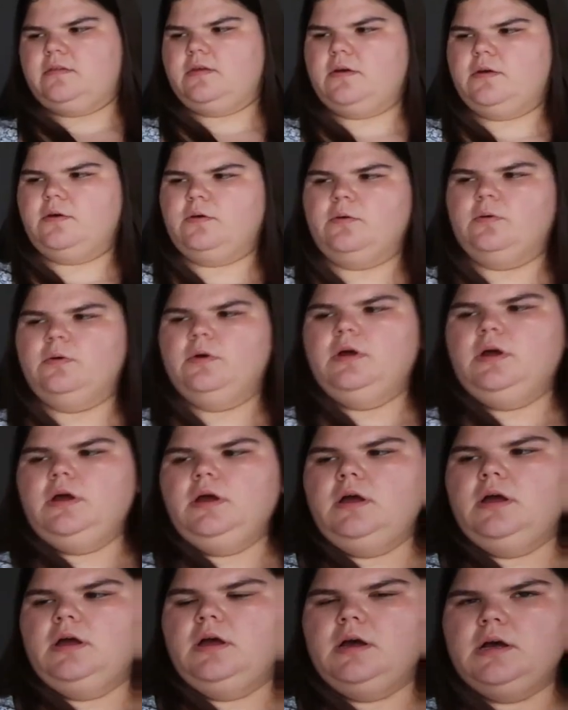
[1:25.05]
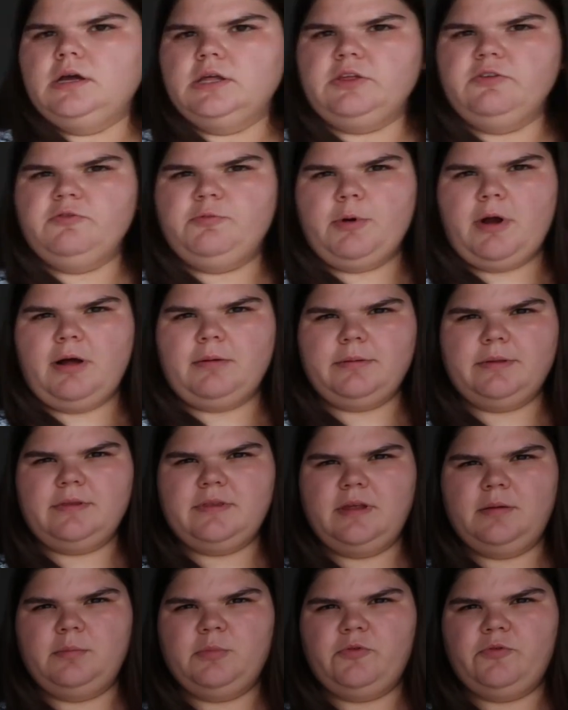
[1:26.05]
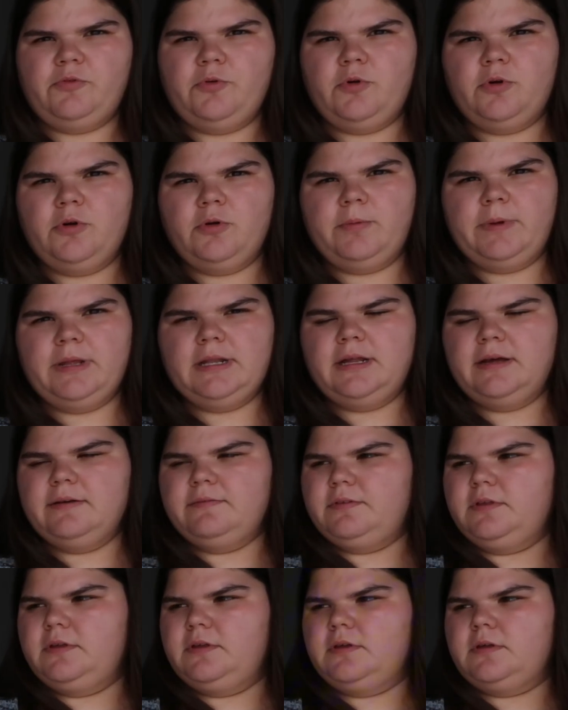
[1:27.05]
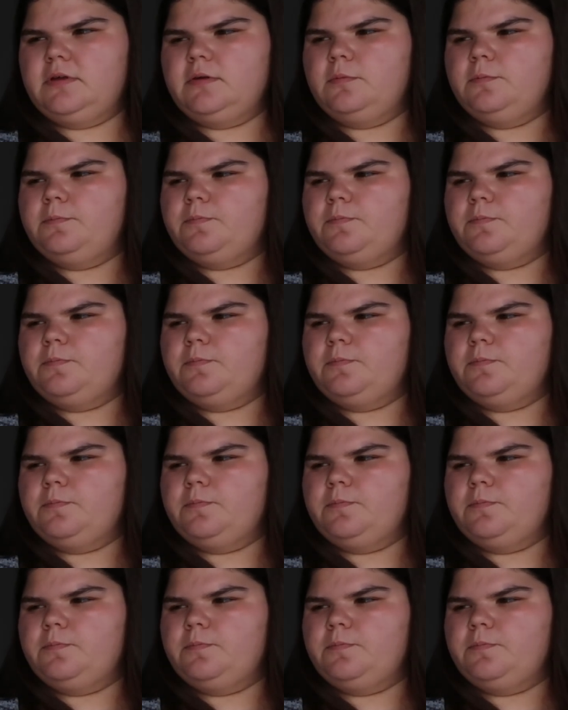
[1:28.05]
So you've probably seen before, we love to